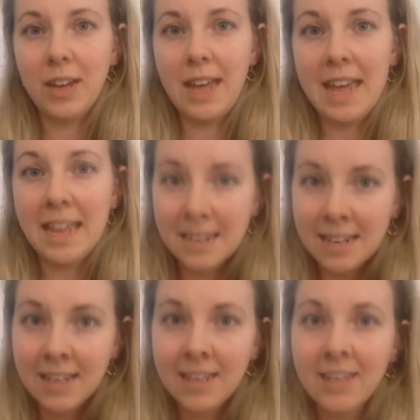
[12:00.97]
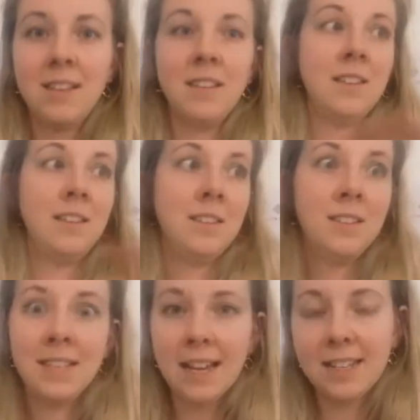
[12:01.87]
in
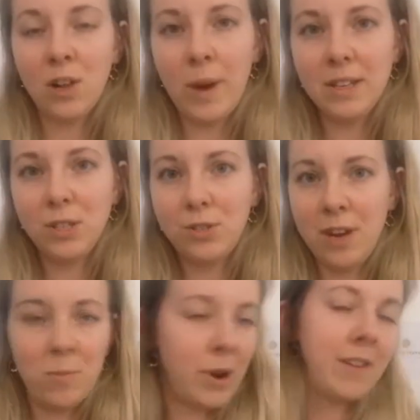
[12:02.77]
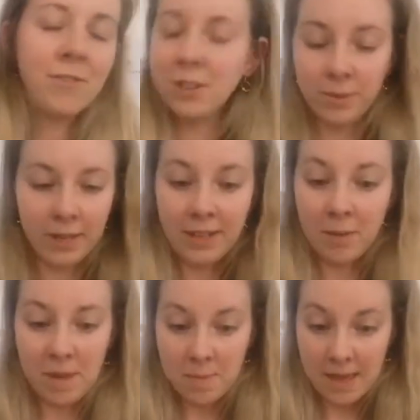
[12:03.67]
the textile waste stream, wherever in the world
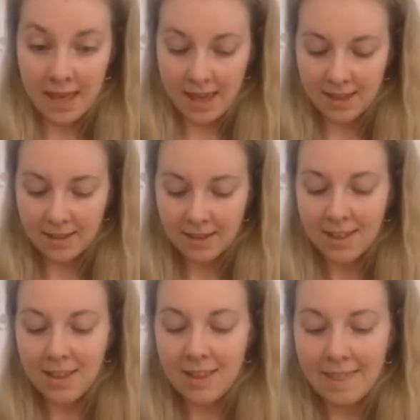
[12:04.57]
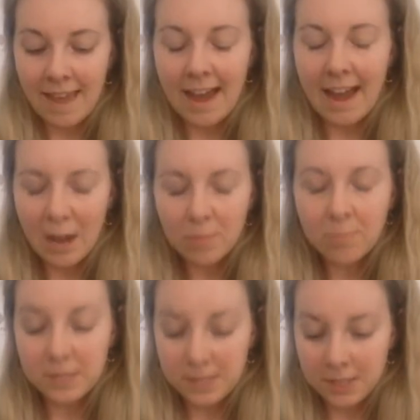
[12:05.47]
that may be, they are
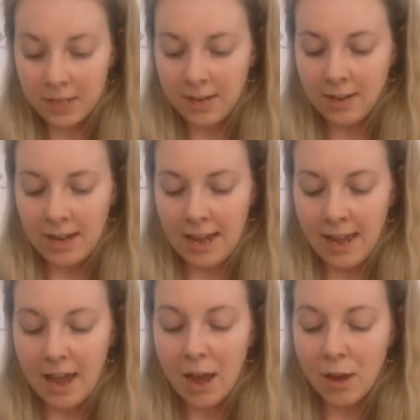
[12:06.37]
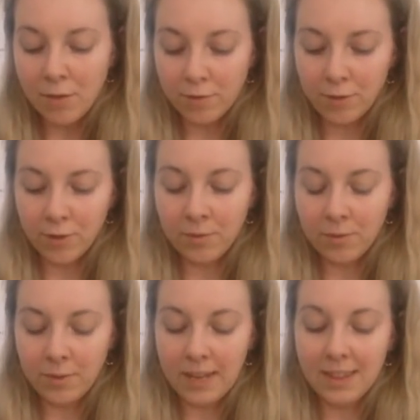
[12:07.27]
absolutely overrun
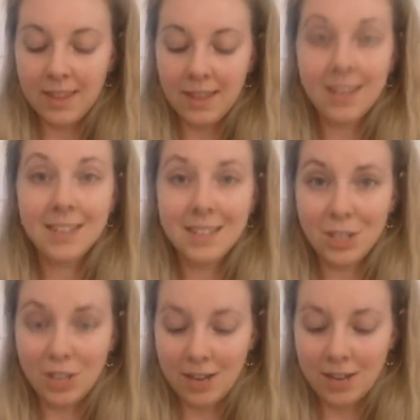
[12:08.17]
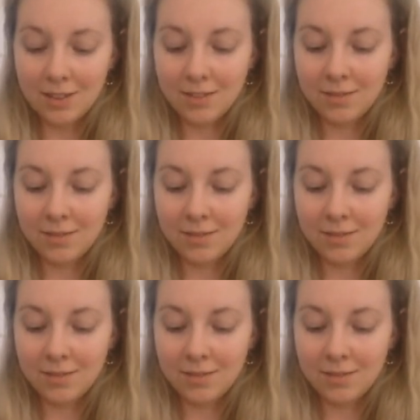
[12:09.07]
with t-shirts.